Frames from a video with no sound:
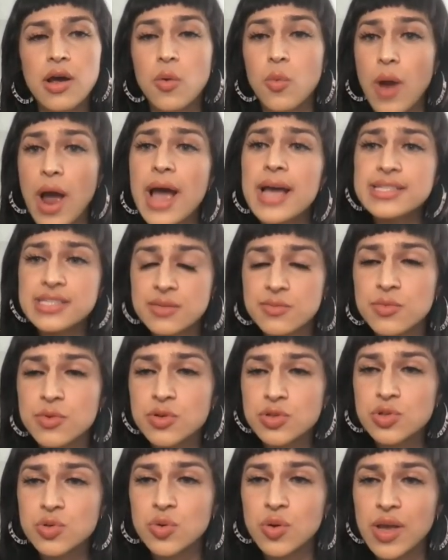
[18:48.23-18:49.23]
a rise in
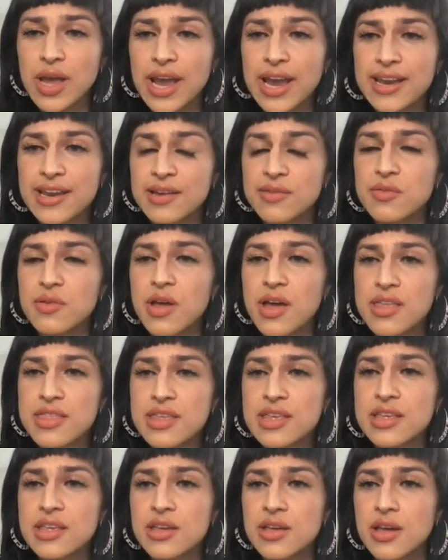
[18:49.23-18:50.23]
mutual aid, and I
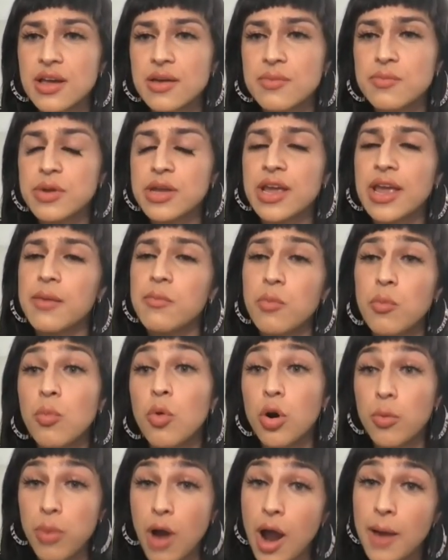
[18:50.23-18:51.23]
think it became
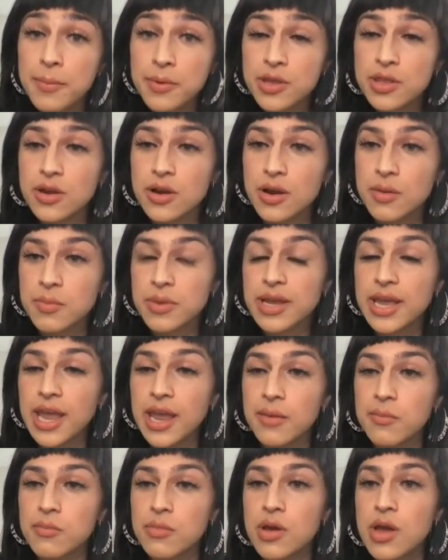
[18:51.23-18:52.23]
more popular and
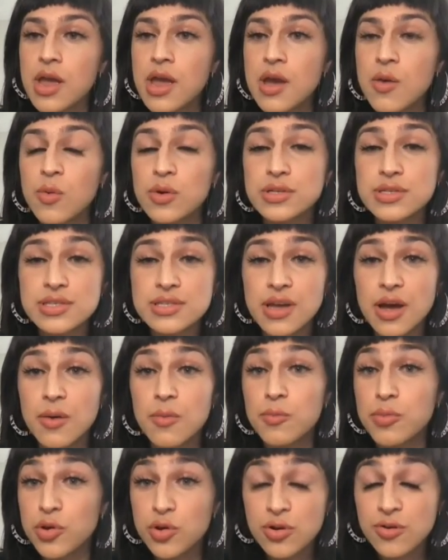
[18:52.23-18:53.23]
became, which is
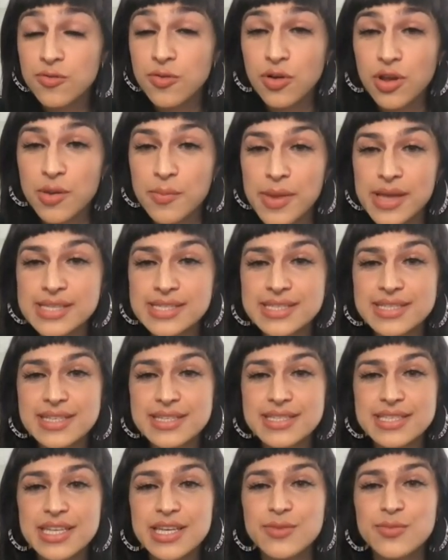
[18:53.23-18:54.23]
beautiful and amazing
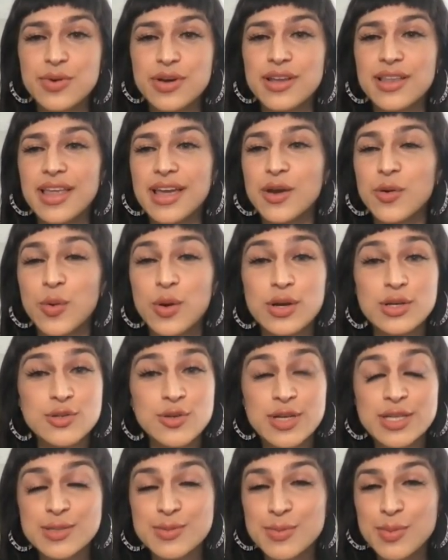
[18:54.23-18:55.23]
to see, but like queer and
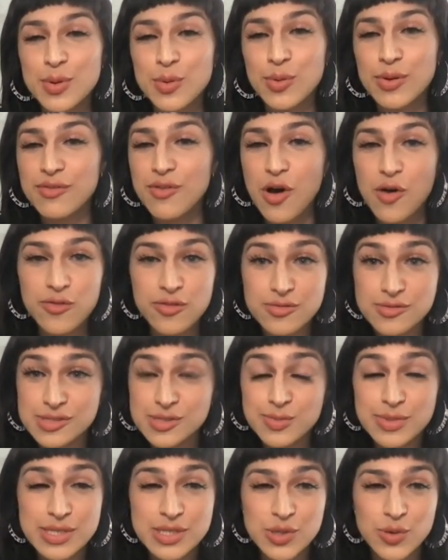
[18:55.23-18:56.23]
trans people, we've always
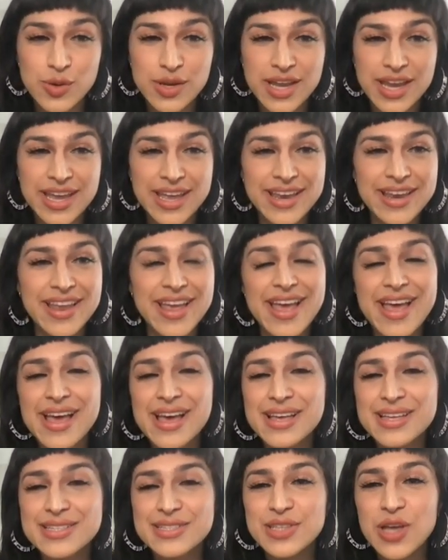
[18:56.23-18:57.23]
been doing it.
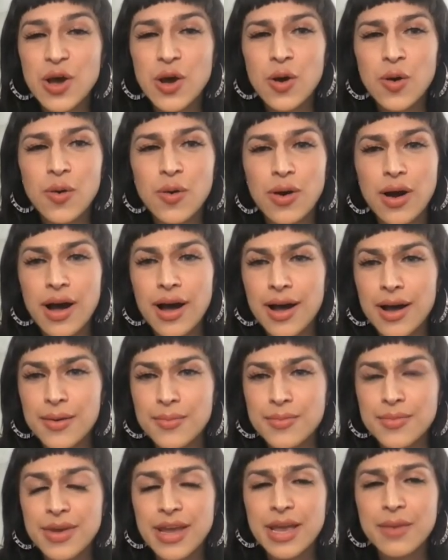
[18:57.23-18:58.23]
So um,
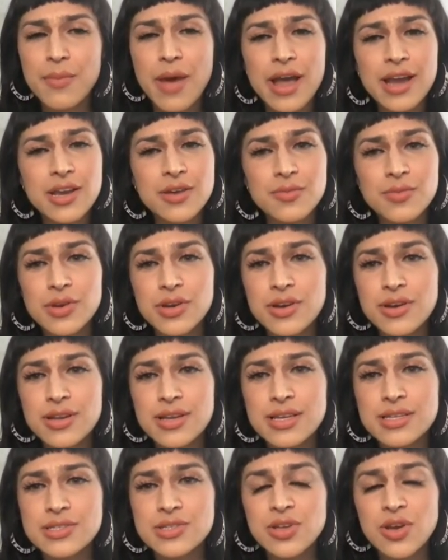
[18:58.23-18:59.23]
in my
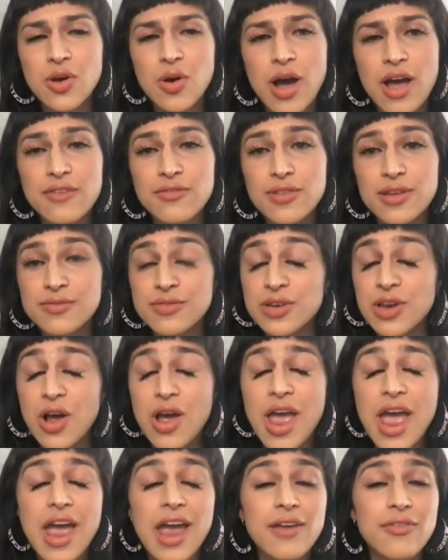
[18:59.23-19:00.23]
communities, you know, I've lived in
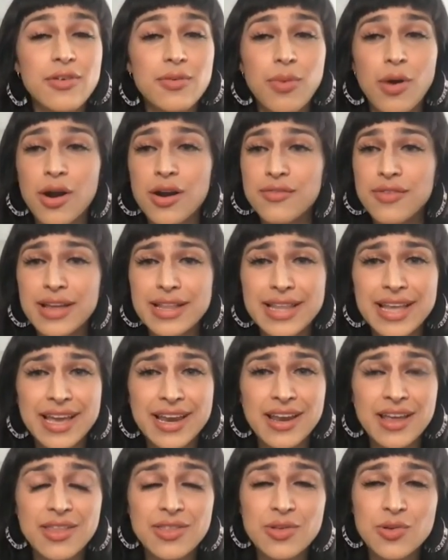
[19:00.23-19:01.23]
every part of
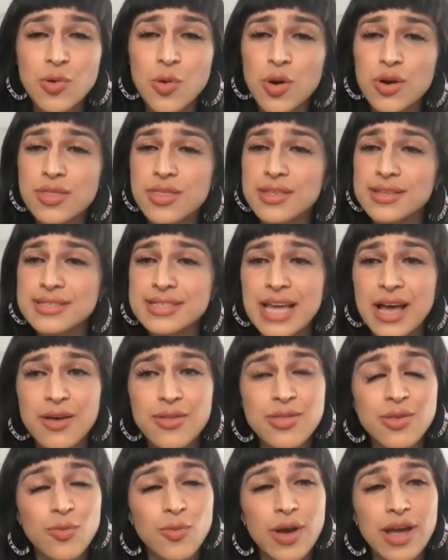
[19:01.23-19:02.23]
Atlanta, the north, the
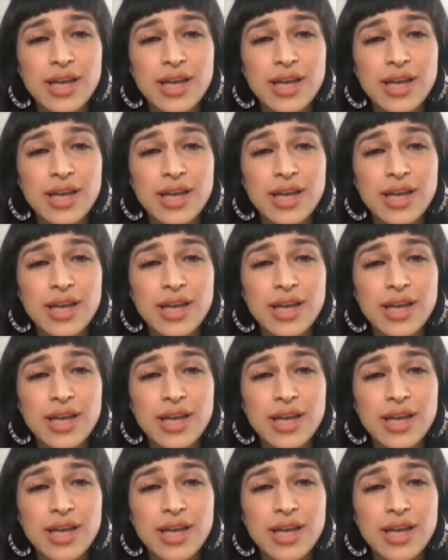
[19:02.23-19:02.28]
south, the